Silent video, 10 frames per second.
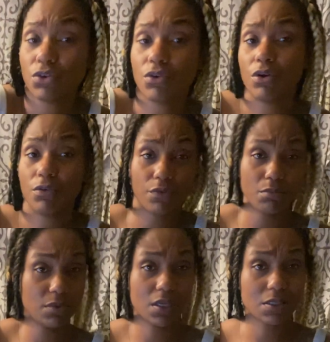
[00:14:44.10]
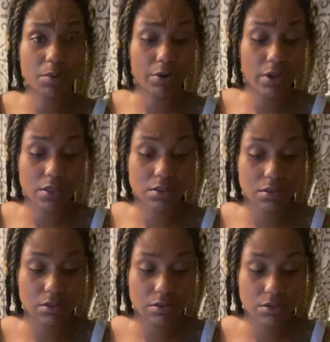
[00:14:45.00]
grow from the experience.
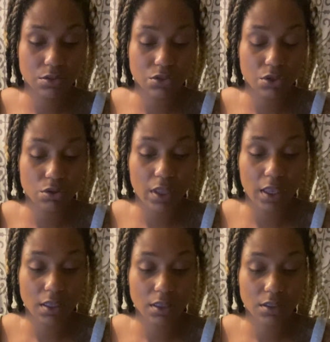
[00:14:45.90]
So like